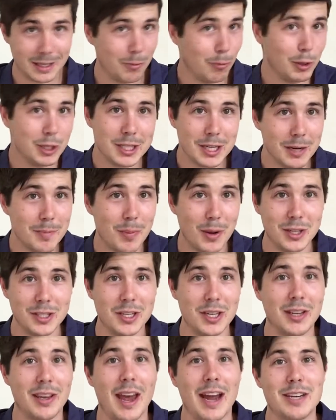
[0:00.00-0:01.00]
It wasn't
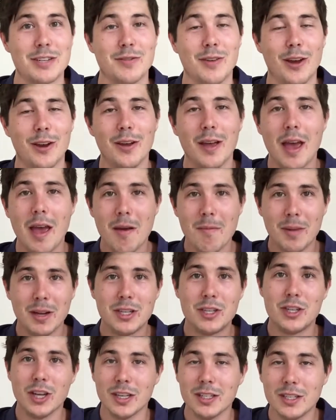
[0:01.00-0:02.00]
positive cash flow,
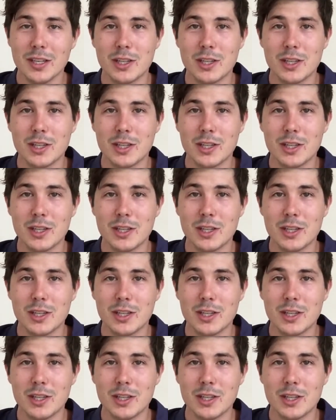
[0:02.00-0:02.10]
but just